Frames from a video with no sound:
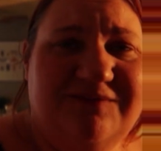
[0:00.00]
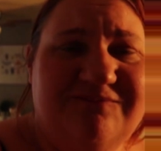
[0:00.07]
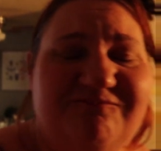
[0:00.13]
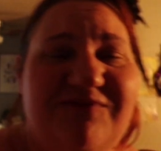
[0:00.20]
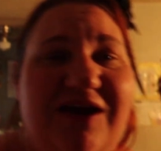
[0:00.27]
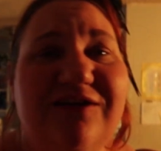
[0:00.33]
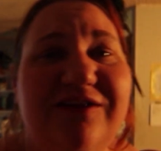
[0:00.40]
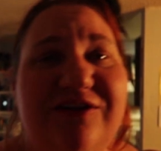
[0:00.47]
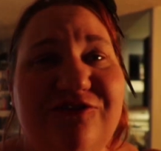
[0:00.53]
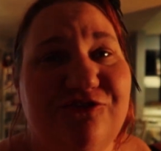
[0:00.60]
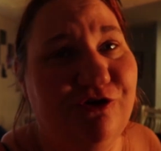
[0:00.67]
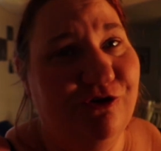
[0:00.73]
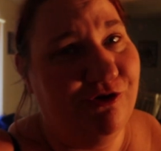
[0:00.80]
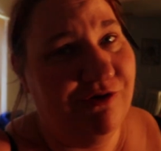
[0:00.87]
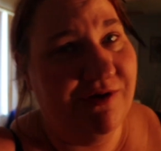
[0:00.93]
but I'm fairly
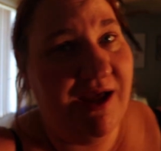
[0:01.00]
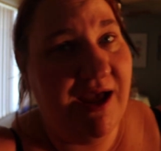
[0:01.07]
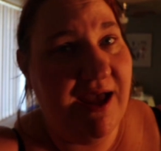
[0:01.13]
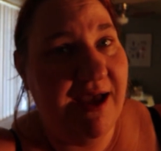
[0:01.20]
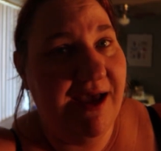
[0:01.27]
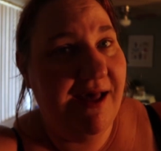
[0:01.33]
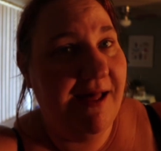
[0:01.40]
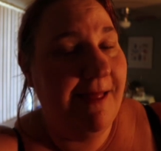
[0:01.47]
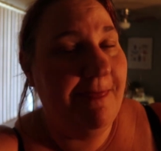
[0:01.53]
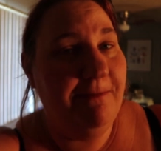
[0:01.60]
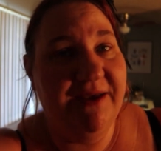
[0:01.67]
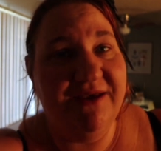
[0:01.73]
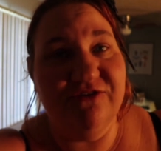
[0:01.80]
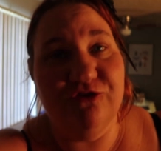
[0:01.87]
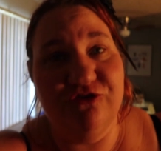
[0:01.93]
certain
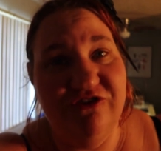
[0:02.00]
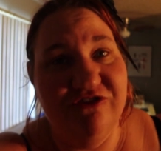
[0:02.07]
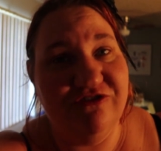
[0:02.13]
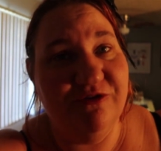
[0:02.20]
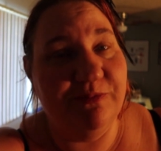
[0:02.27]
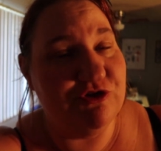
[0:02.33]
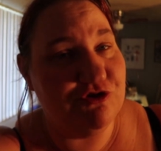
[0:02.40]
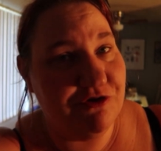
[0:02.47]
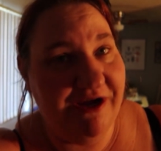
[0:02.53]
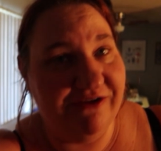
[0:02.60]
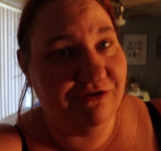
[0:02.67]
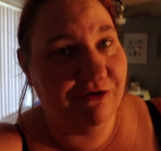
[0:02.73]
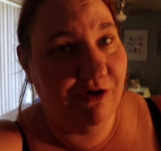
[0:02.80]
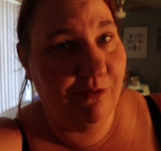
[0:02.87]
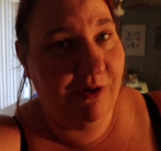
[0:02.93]
because her sister
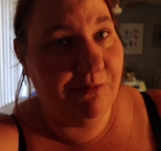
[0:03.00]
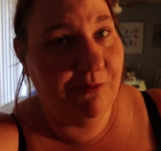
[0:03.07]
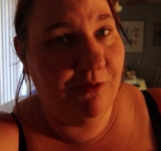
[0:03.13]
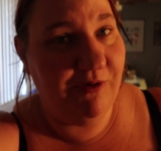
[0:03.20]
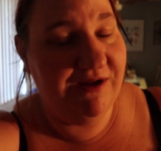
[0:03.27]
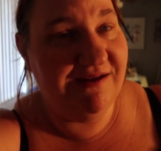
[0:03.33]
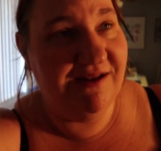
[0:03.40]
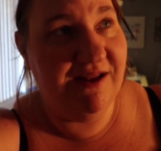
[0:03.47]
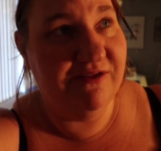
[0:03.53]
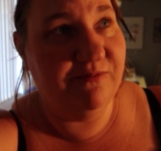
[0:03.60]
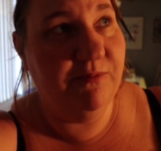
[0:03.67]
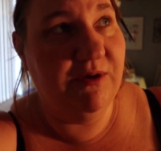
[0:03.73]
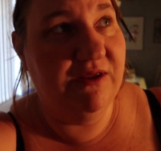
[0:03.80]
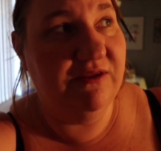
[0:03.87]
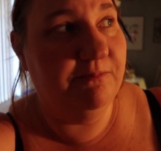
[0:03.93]
betrays her at one point and
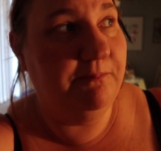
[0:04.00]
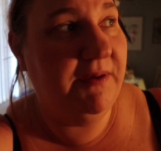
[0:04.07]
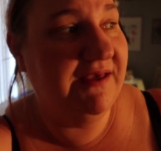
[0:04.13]
has is